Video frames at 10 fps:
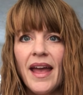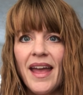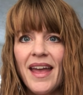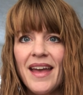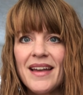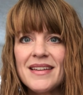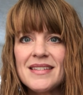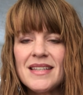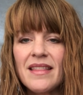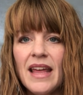
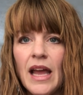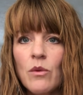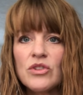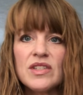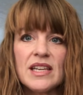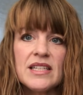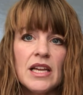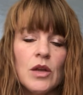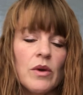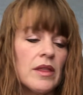and then I will just
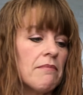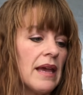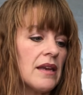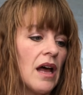continue with the main